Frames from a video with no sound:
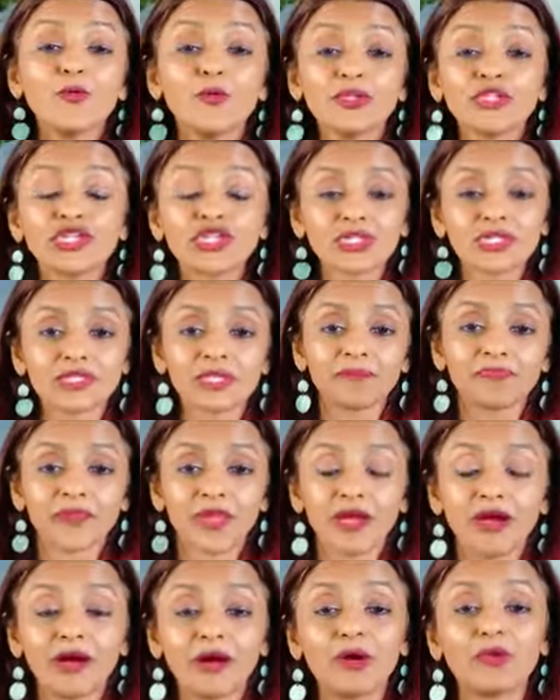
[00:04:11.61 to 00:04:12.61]
which is
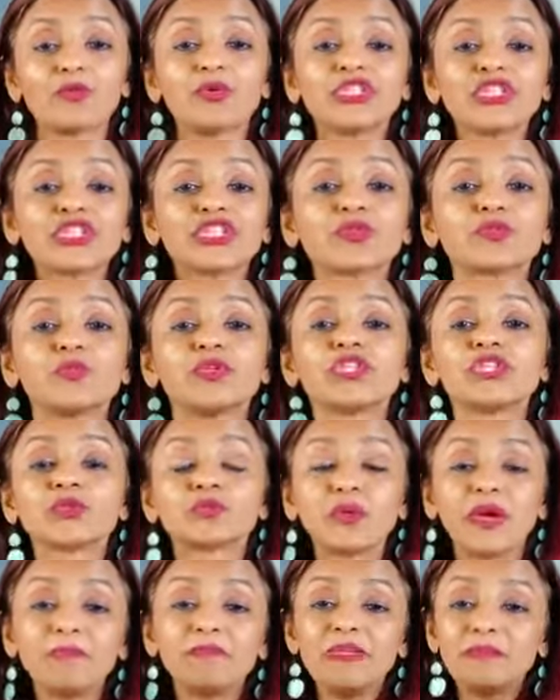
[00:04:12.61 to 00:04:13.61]
uh, which is which
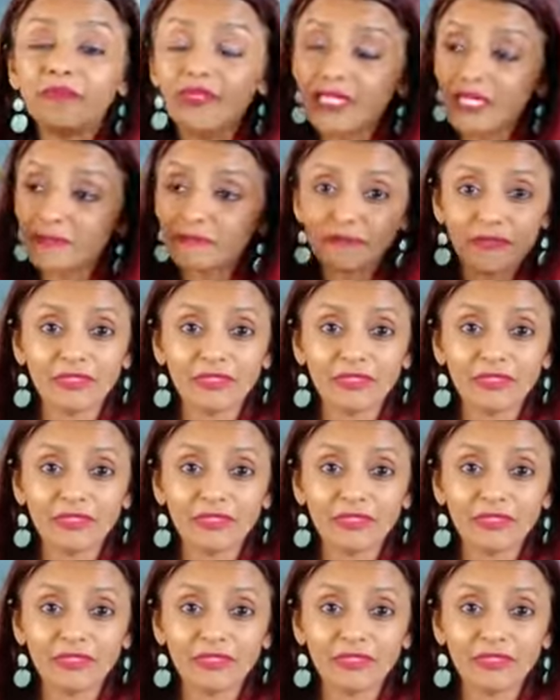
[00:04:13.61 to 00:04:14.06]
is where people